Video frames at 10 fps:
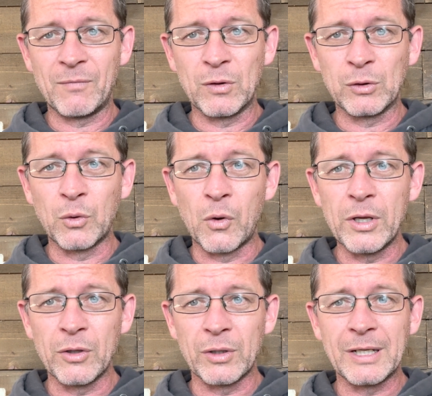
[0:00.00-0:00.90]

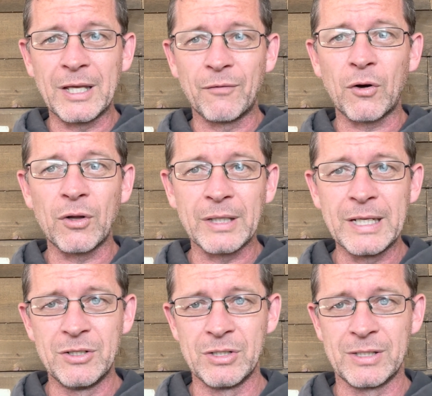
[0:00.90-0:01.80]
loyal and give our
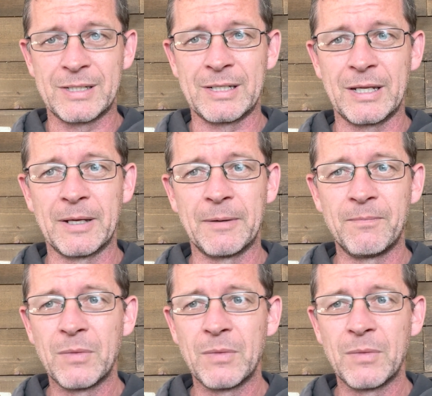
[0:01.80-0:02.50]
allegiance to him,